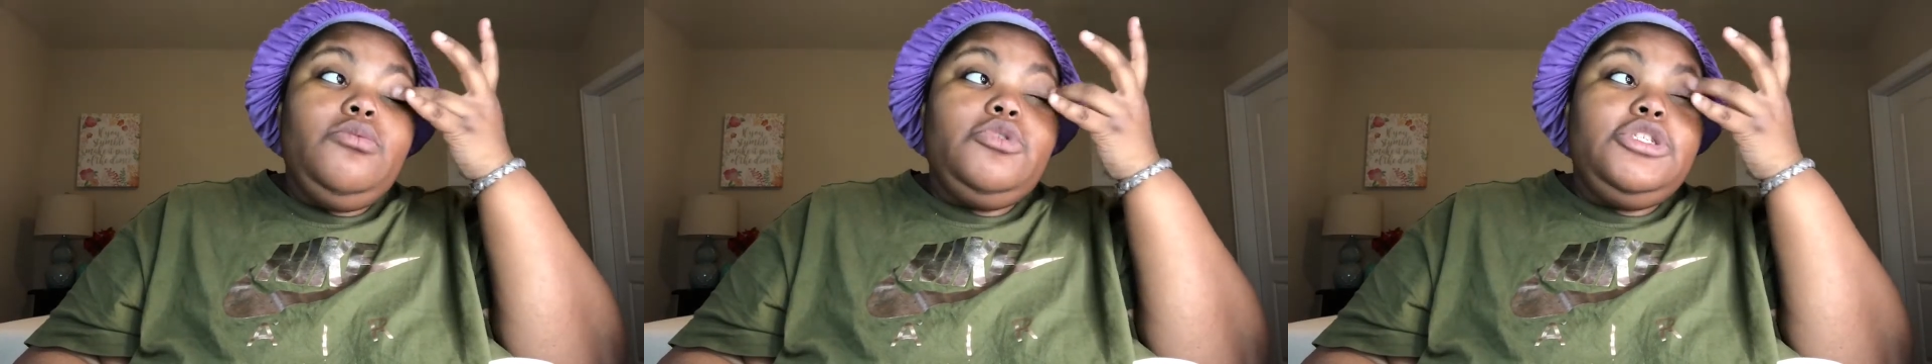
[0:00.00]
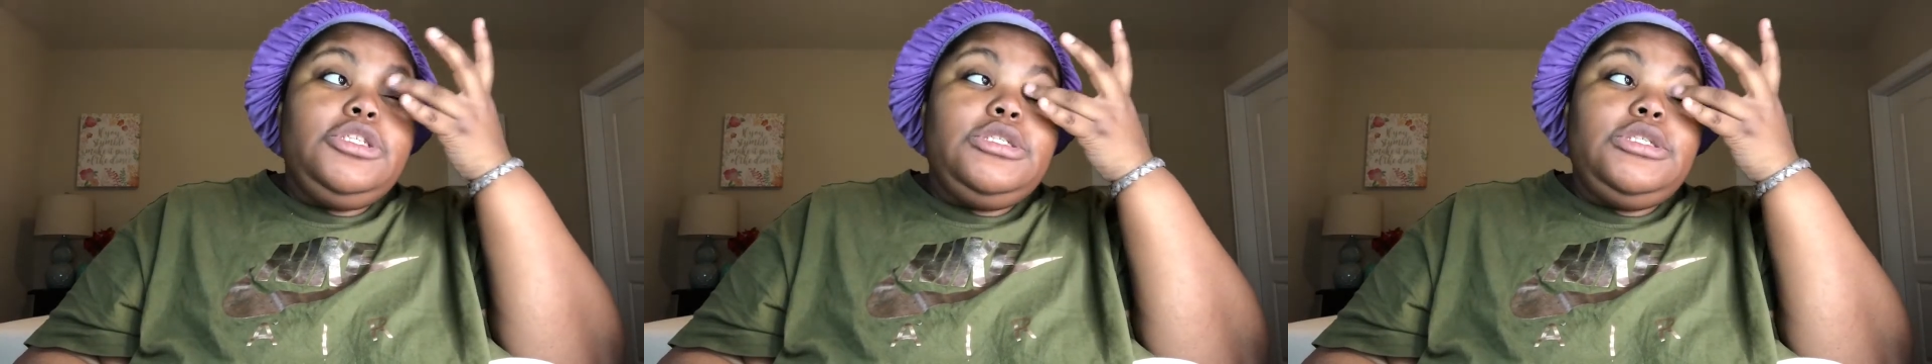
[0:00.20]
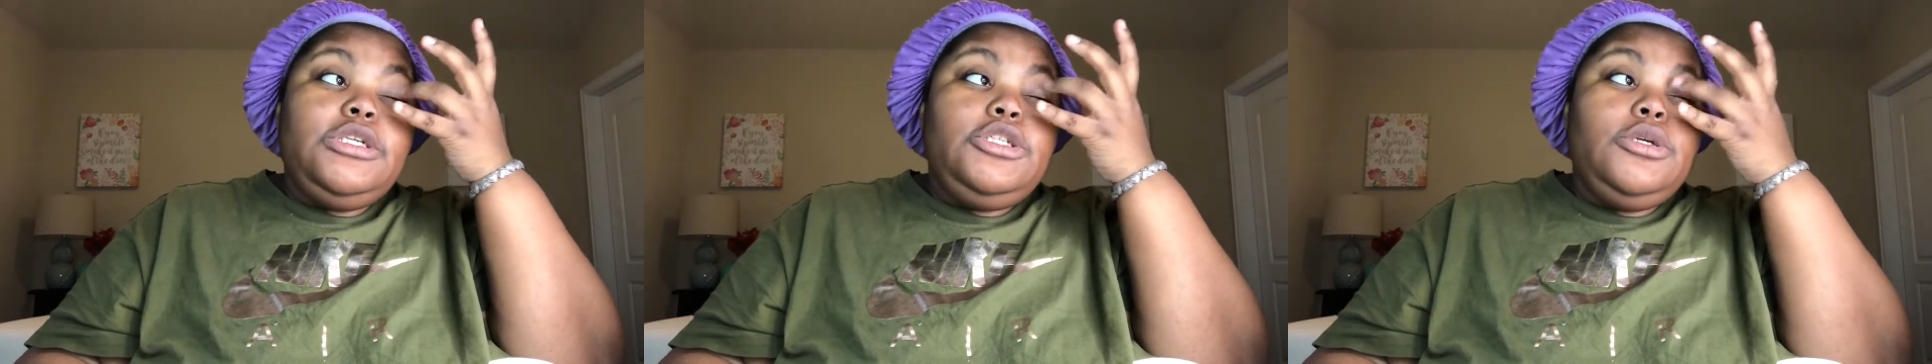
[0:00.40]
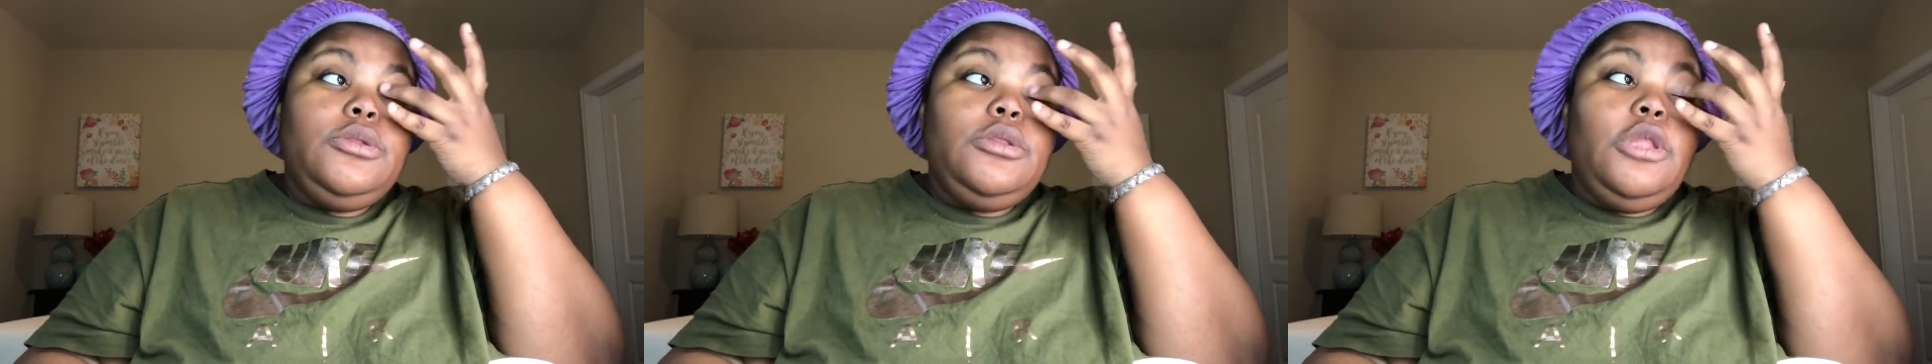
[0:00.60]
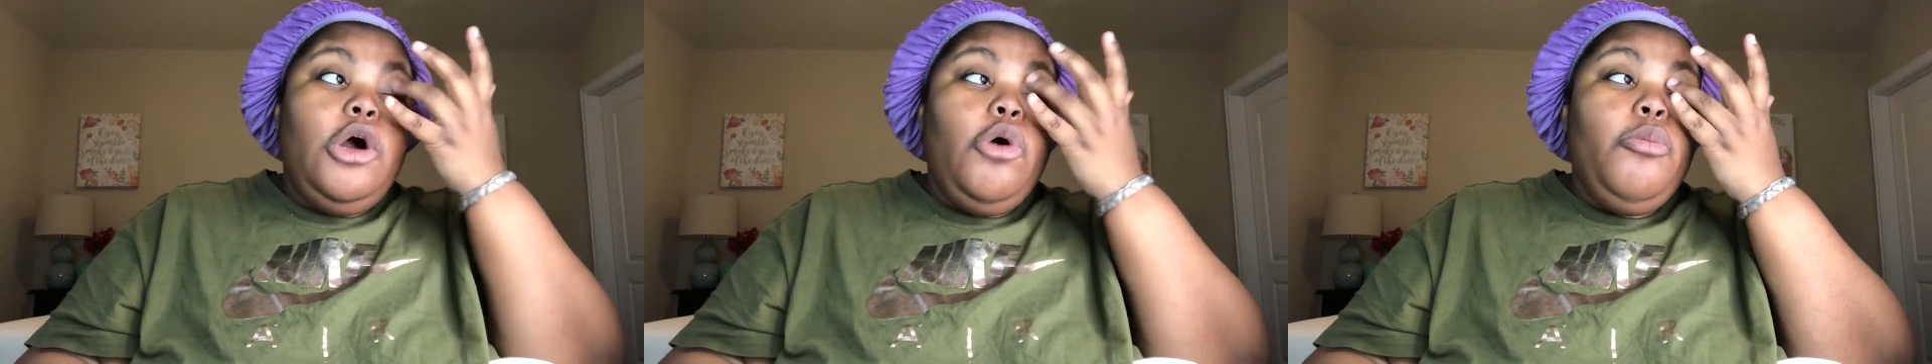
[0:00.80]
was just such a
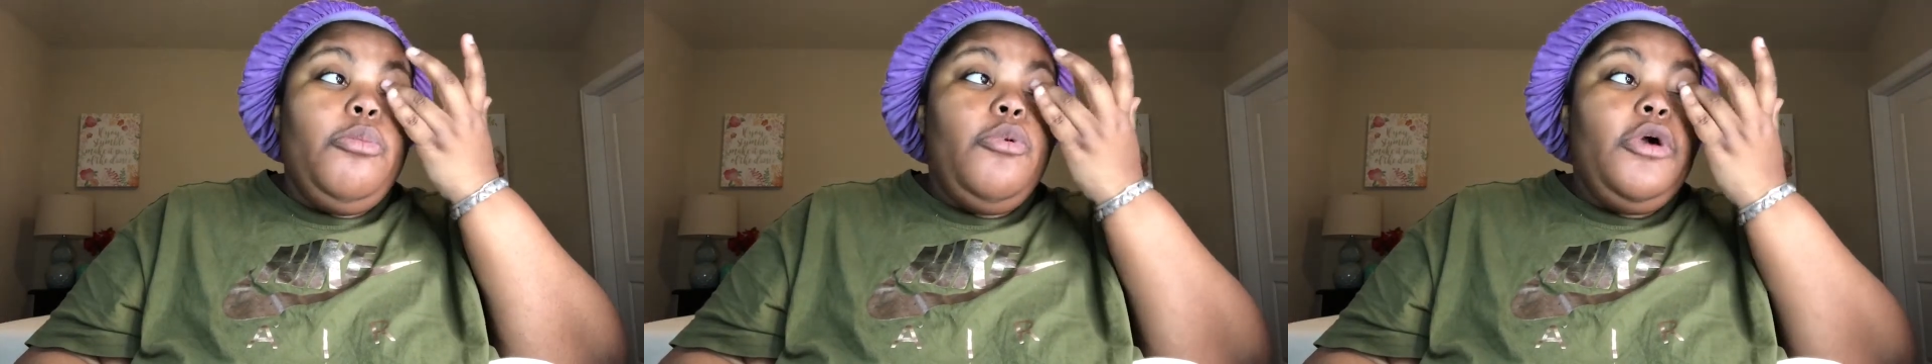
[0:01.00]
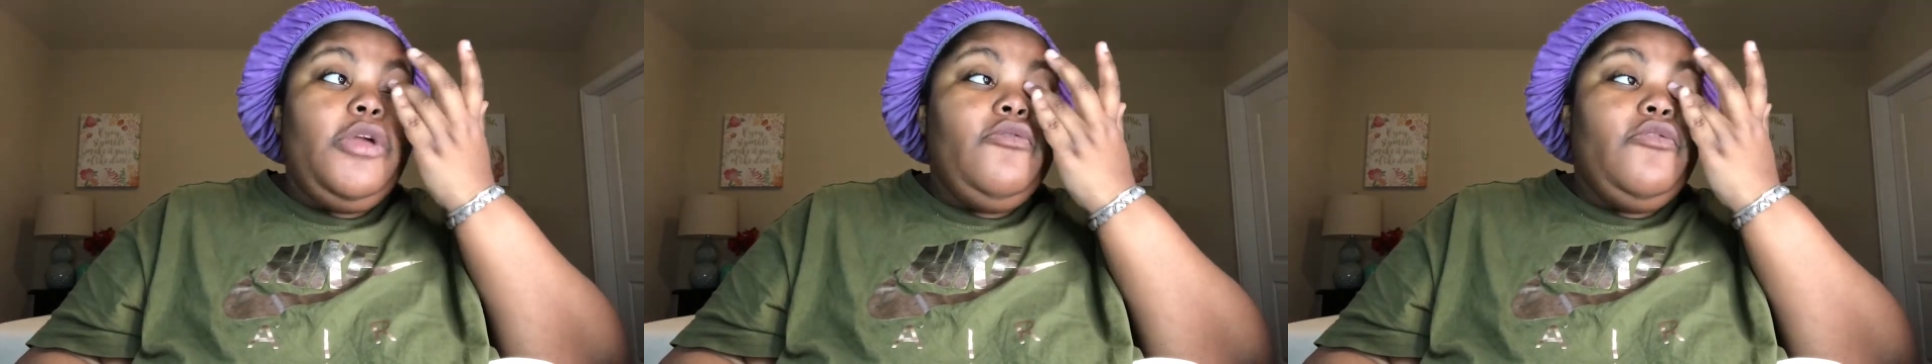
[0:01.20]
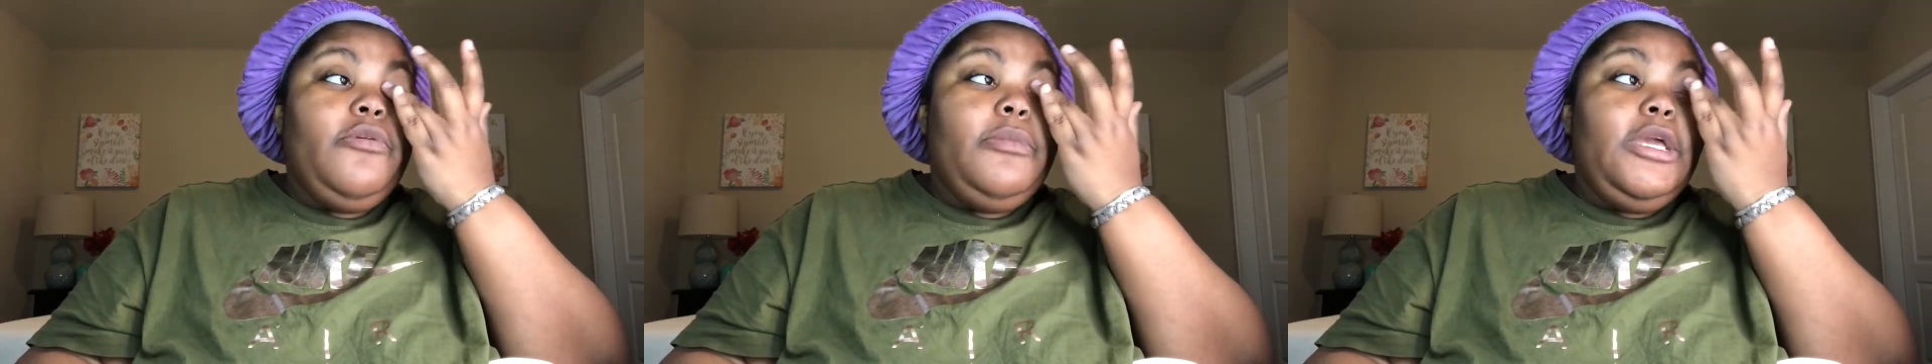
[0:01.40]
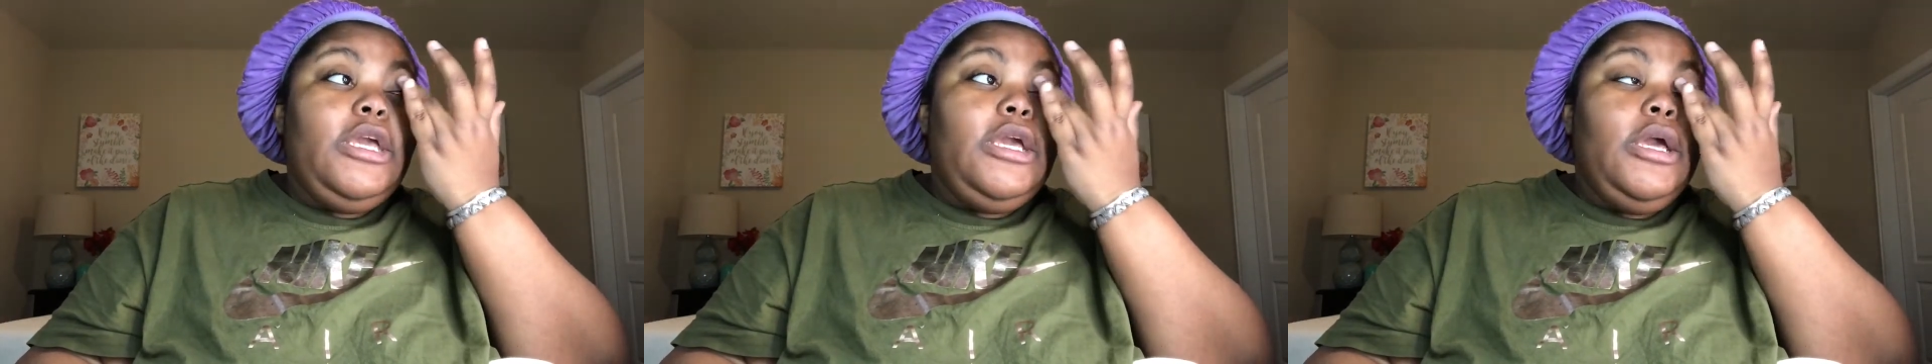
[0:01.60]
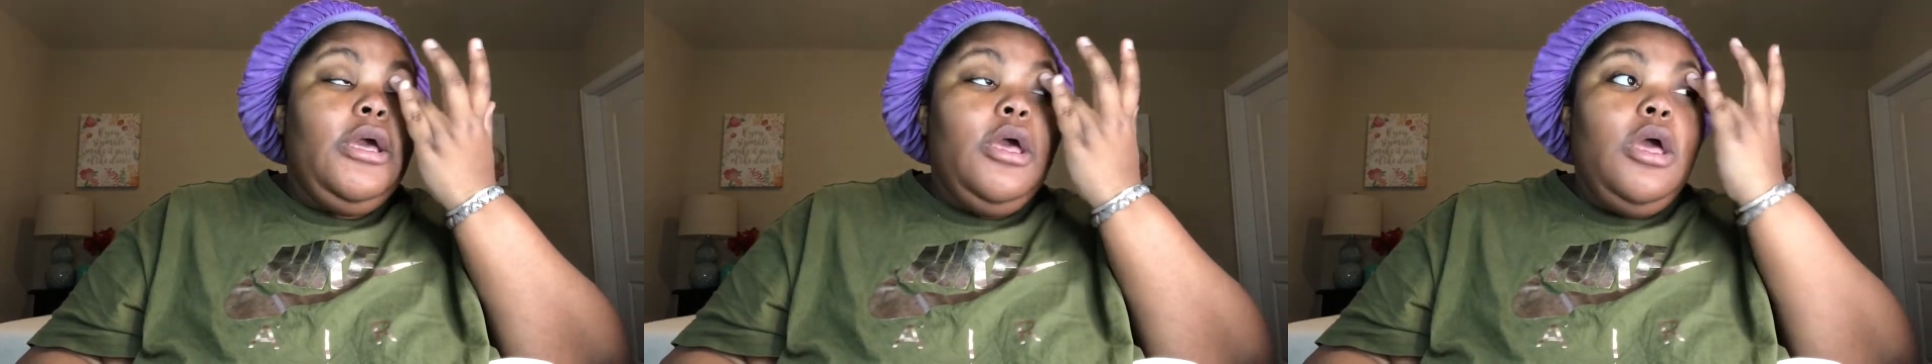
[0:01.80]
low point for me.